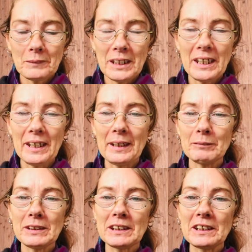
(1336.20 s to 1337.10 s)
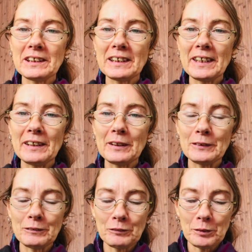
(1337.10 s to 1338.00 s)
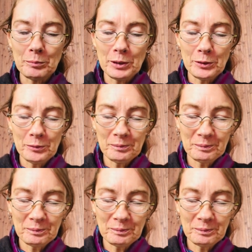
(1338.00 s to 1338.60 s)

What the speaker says: Okay, I'm just going to take those from you.